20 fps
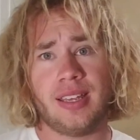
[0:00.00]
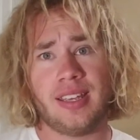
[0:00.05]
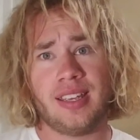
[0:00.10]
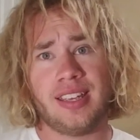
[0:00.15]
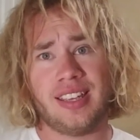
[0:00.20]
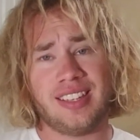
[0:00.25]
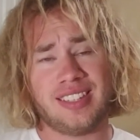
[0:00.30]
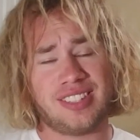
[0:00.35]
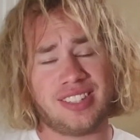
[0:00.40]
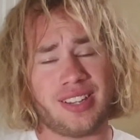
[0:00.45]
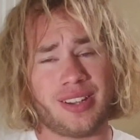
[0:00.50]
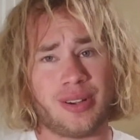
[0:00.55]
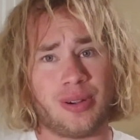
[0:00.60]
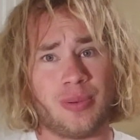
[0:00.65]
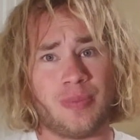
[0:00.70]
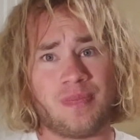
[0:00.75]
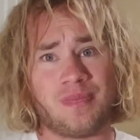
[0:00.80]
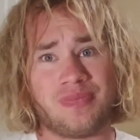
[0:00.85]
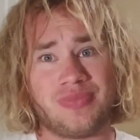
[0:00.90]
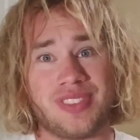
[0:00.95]

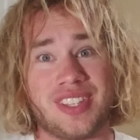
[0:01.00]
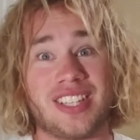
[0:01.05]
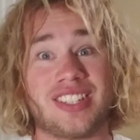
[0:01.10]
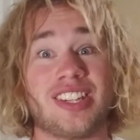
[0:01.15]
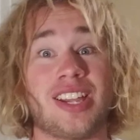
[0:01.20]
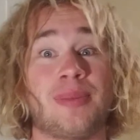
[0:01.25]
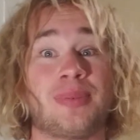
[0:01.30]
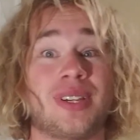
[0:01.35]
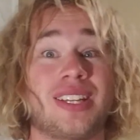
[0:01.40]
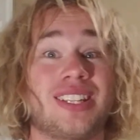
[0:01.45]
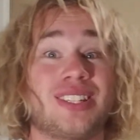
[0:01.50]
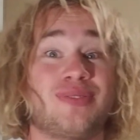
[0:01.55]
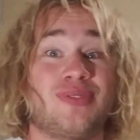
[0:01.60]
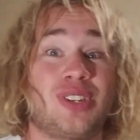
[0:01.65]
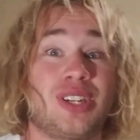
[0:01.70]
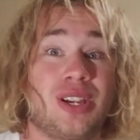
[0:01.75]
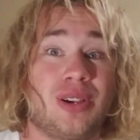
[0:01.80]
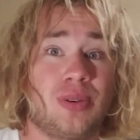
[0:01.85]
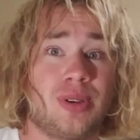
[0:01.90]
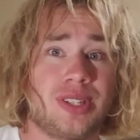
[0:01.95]
So the topic of this
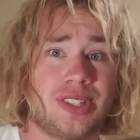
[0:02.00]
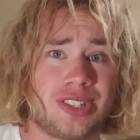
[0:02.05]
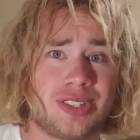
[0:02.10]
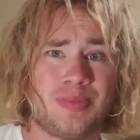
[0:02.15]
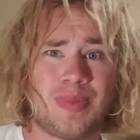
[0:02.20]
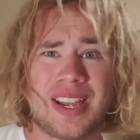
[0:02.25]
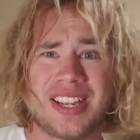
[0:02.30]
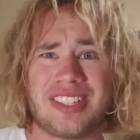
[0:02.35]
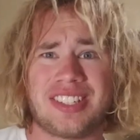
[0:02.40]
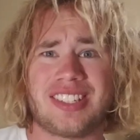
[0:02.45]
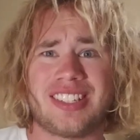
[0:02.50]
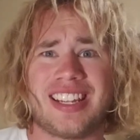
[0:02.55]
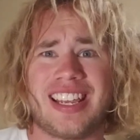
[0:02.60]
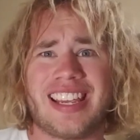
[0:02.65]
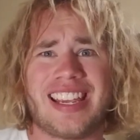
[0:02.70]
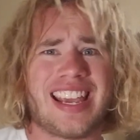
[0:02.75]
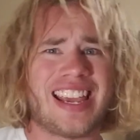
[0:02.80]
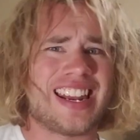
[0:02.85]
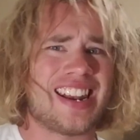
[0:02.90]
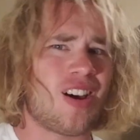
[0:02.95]
video is Smites
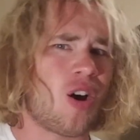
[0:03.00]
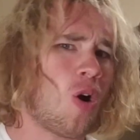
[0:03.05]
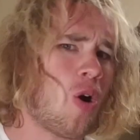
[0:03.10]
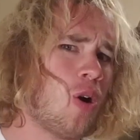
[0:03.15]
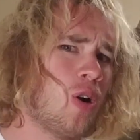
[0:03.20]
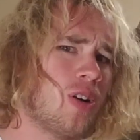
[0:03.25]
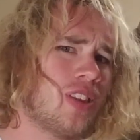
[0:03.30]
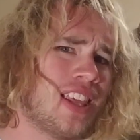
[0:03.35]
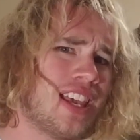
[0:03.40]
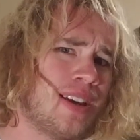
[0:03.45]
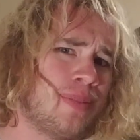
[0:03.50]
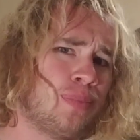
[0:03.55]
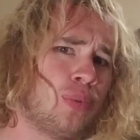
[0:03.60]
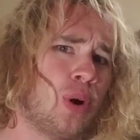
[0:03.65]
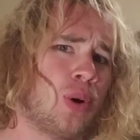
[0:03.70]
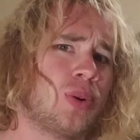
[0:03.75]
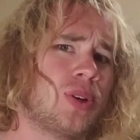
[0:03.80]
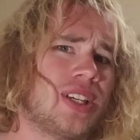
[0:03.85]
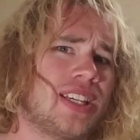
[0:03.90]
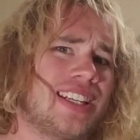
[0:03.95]
today, and are they
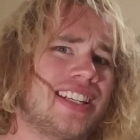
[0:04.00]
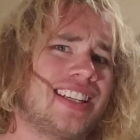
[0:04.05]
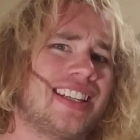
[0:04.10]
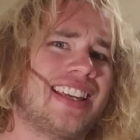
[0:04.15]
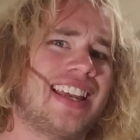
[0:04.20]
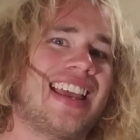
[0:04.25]
broken?